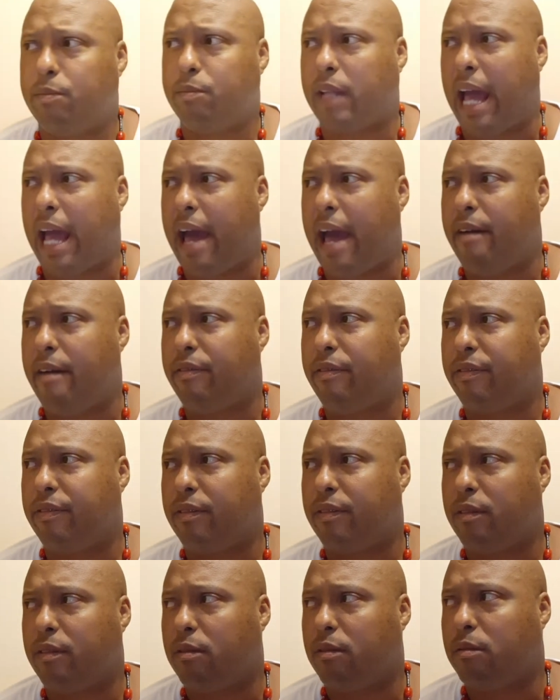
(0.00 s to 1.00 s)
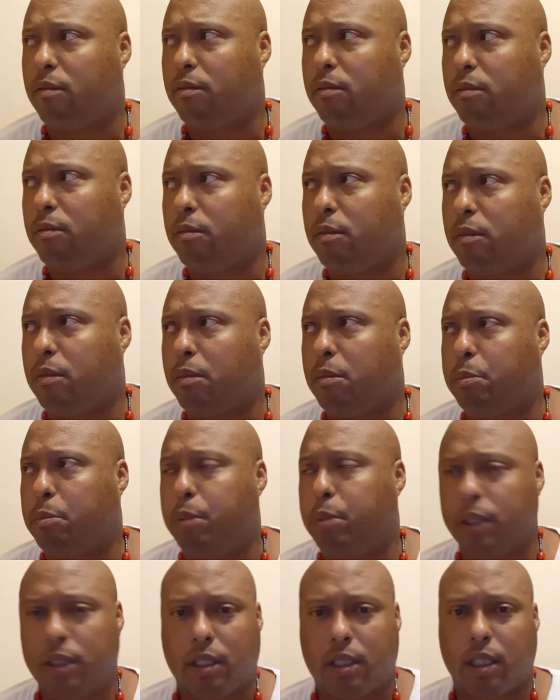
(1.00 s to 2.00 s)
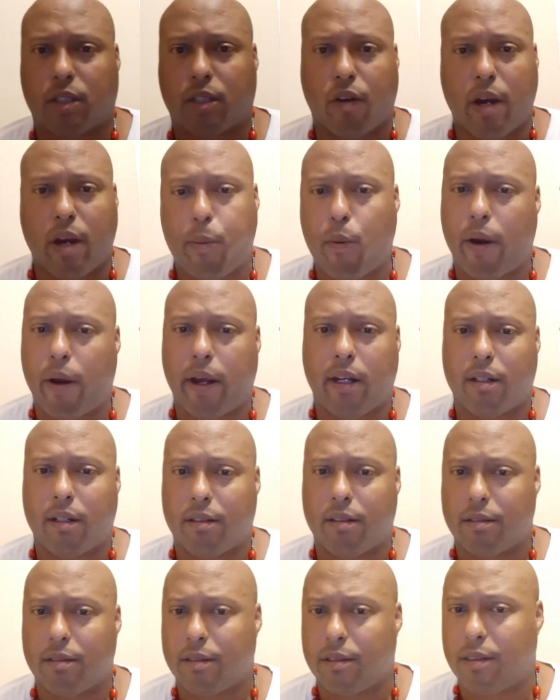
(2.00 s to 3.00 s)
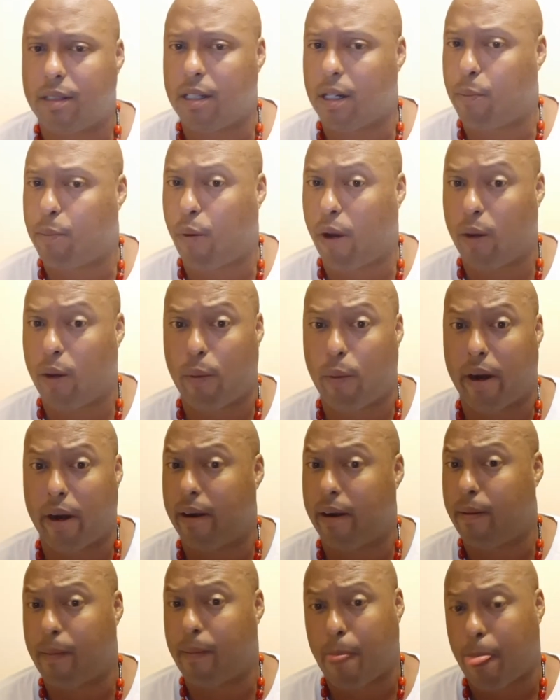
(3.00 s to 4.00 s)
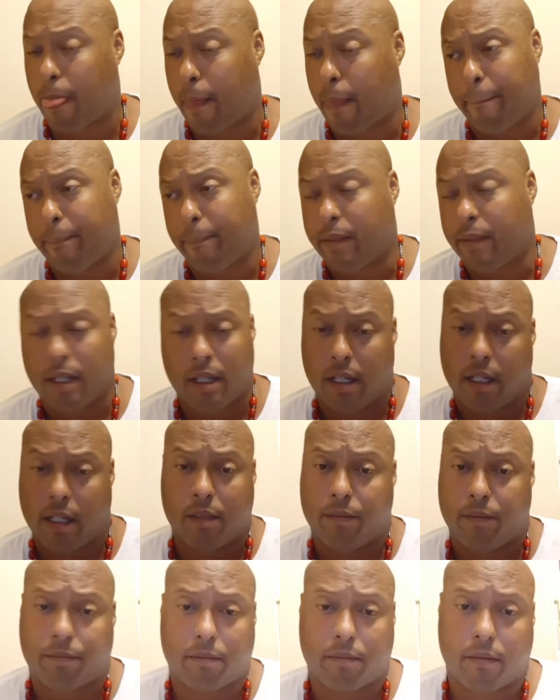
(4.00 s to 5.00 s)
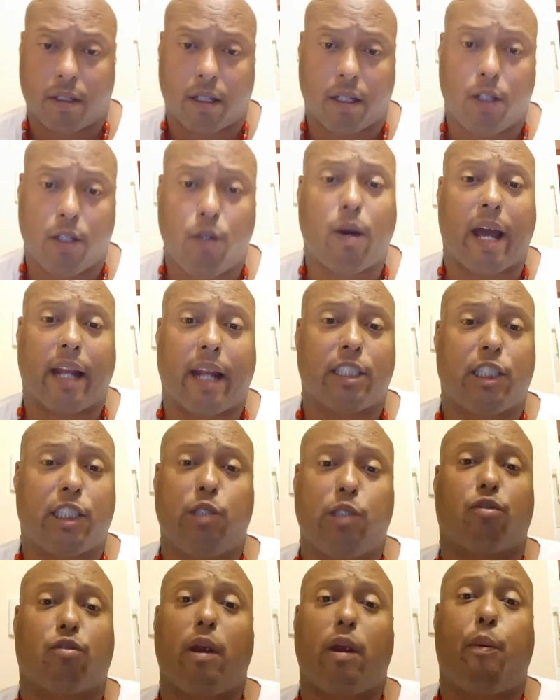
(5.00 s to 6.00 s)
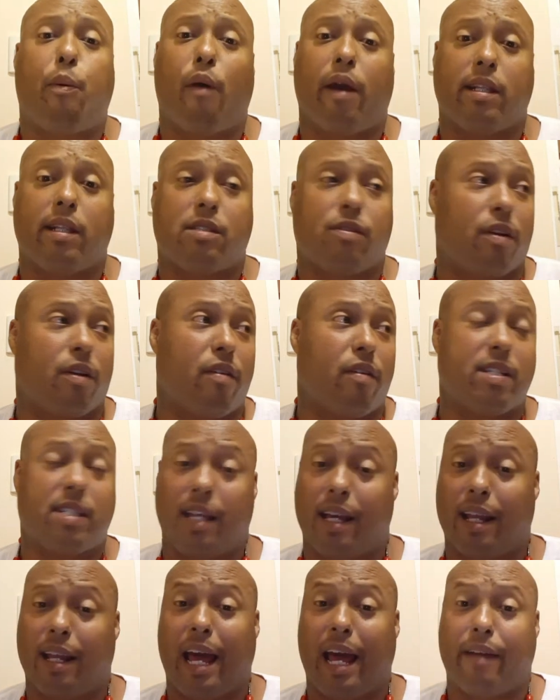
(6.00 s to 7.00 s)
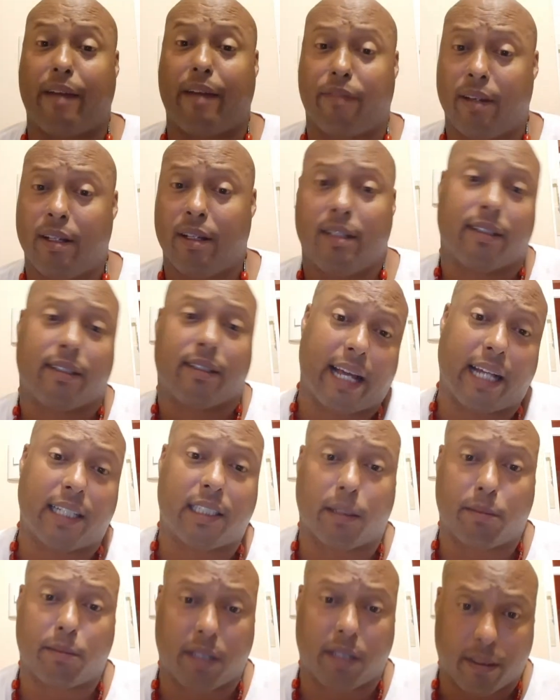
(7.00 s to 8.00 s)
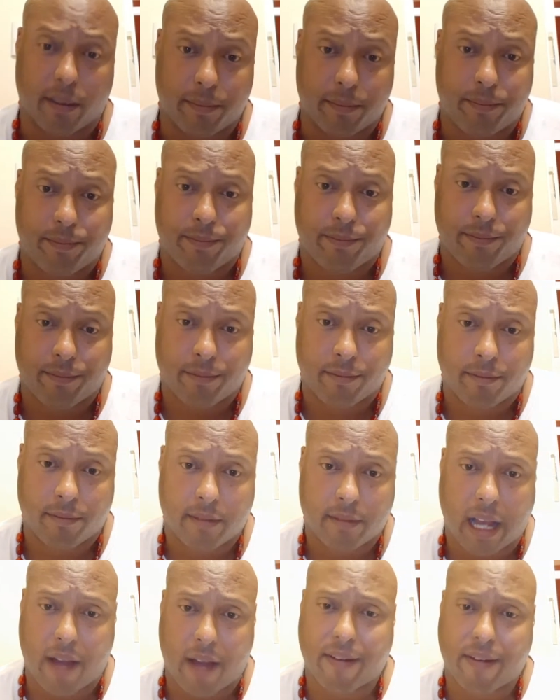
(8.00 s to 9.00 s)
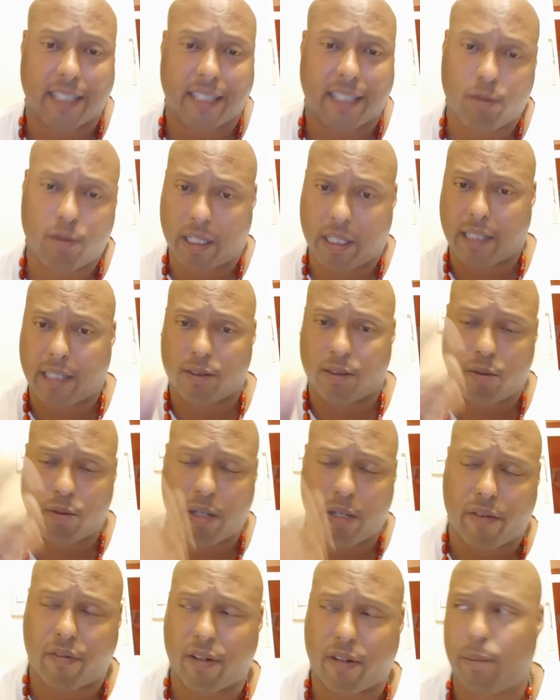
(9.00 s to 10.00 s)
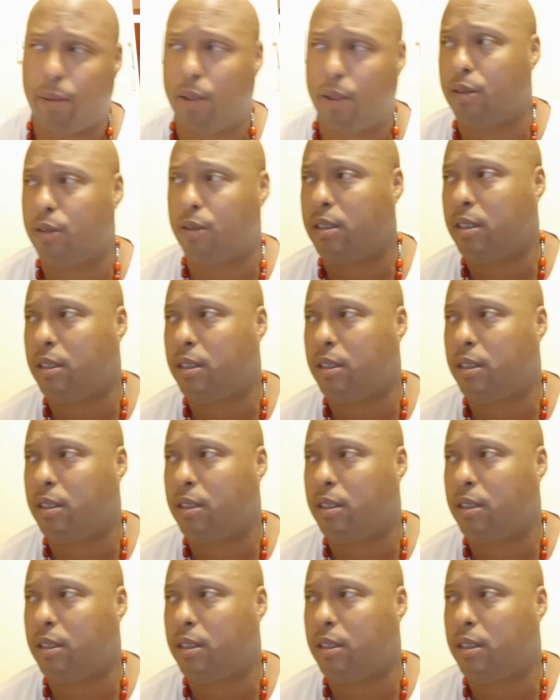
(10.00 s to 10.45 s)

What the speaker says: have put the 3-point to the point where you got to shoot 3 points for the rest of your life, catch up to them. I've got to do name for the Bulls.